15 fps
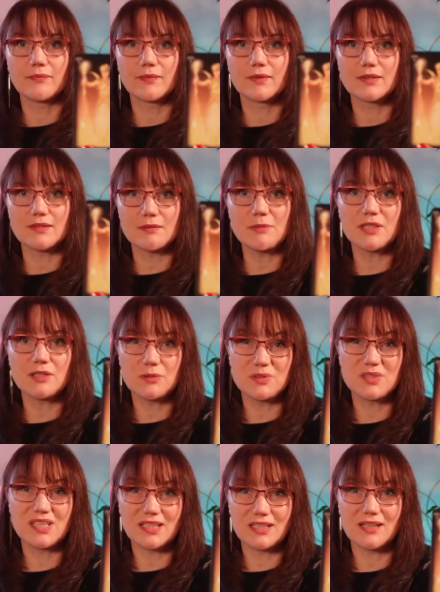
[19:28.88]
Somebody who will
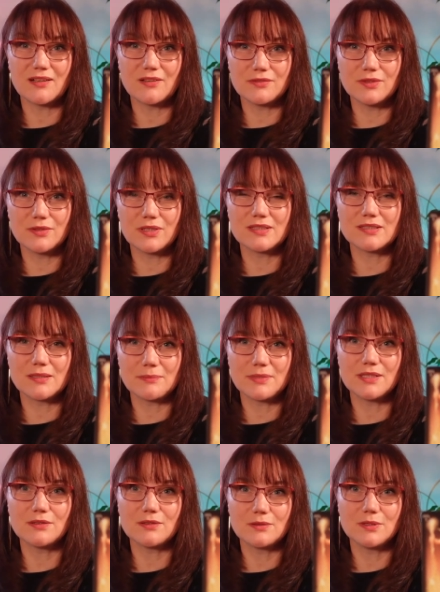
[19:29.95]
take care of you, and
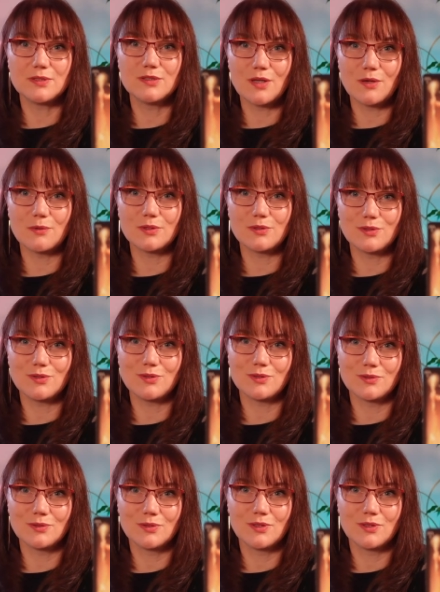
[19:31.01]
somebody who will know what to do